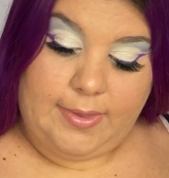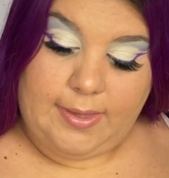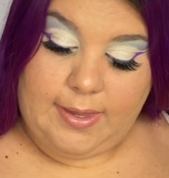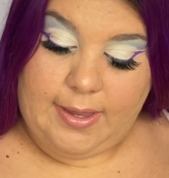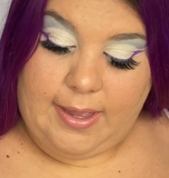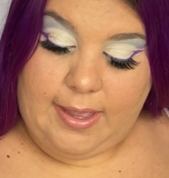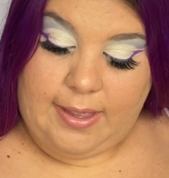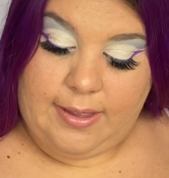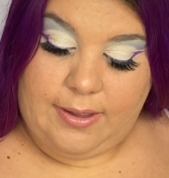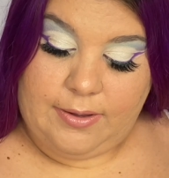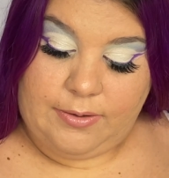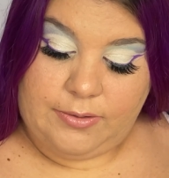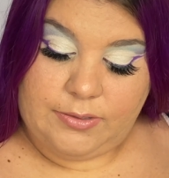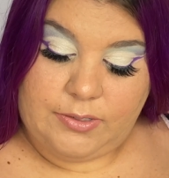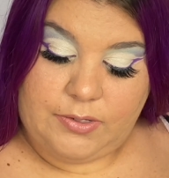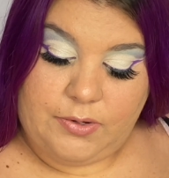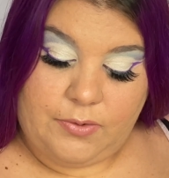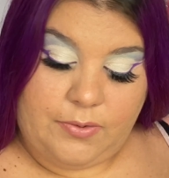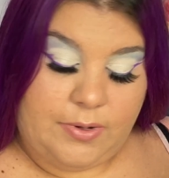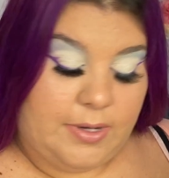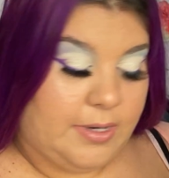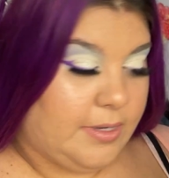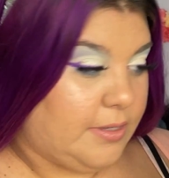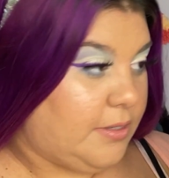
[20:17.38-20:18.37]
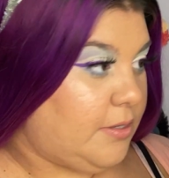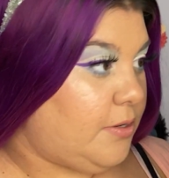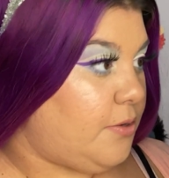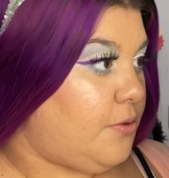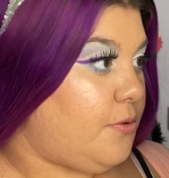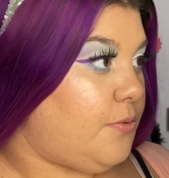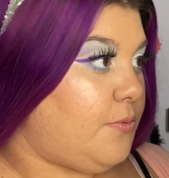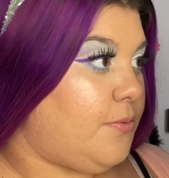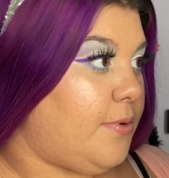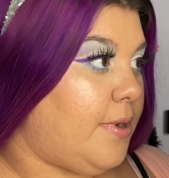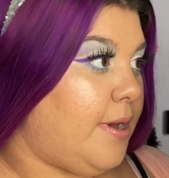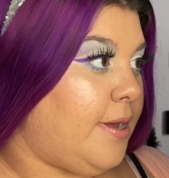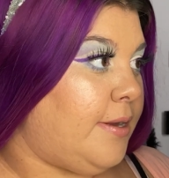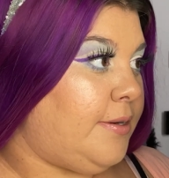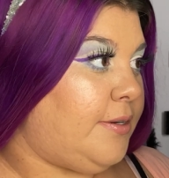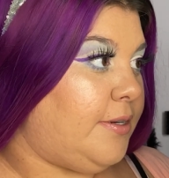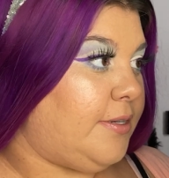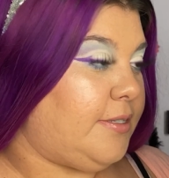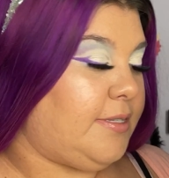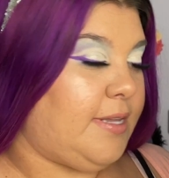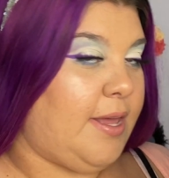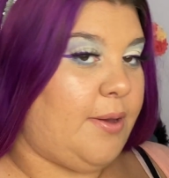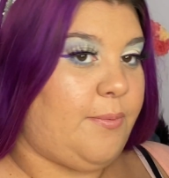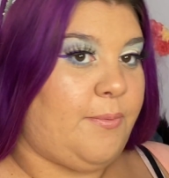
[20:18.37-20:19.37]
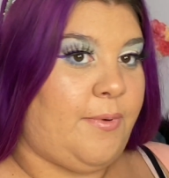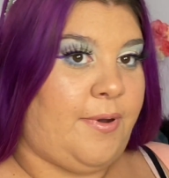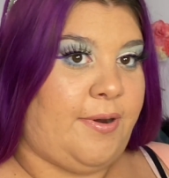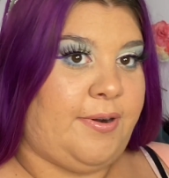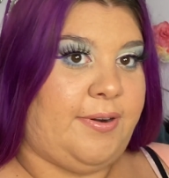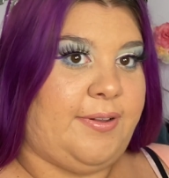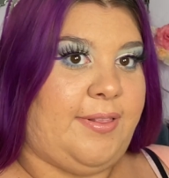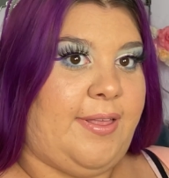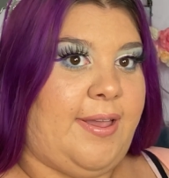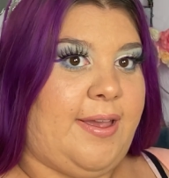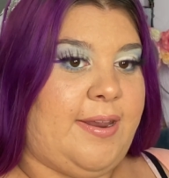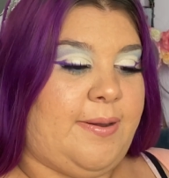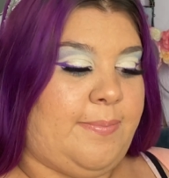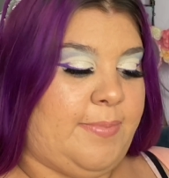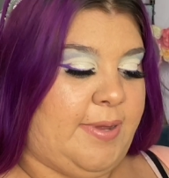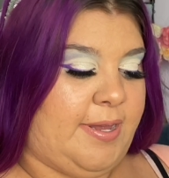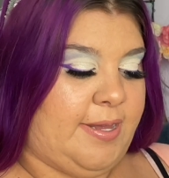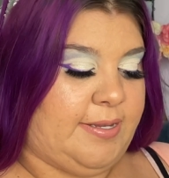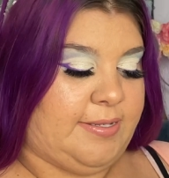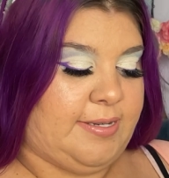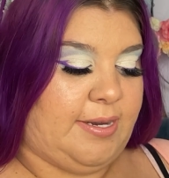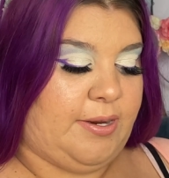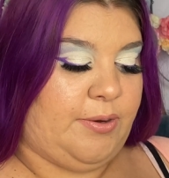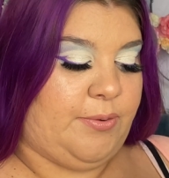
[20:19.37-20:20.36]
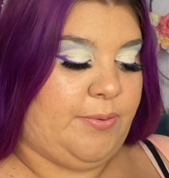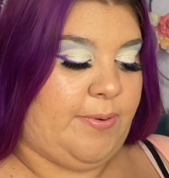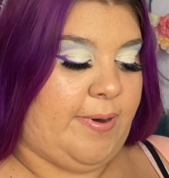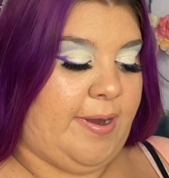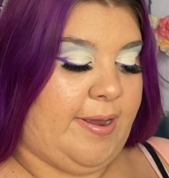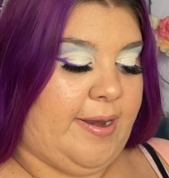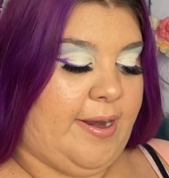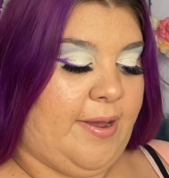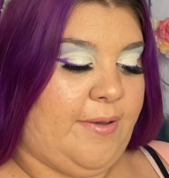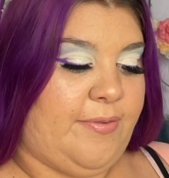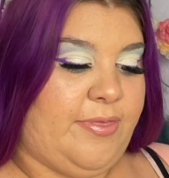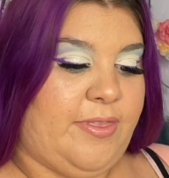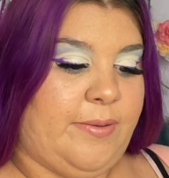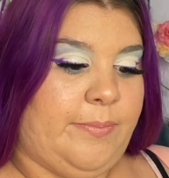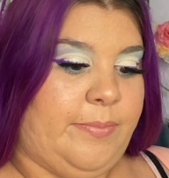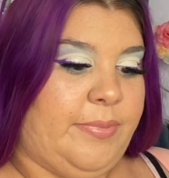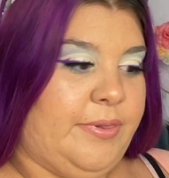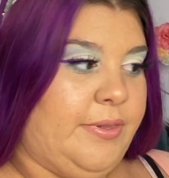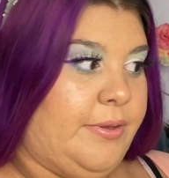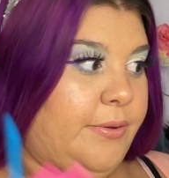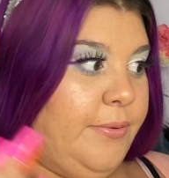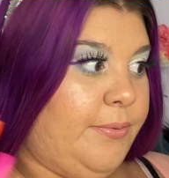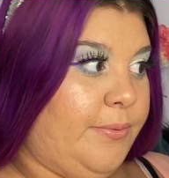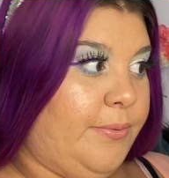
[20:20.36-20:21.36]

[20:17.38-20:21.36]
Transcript: I also need to adjust that waterline because I cried out the blue.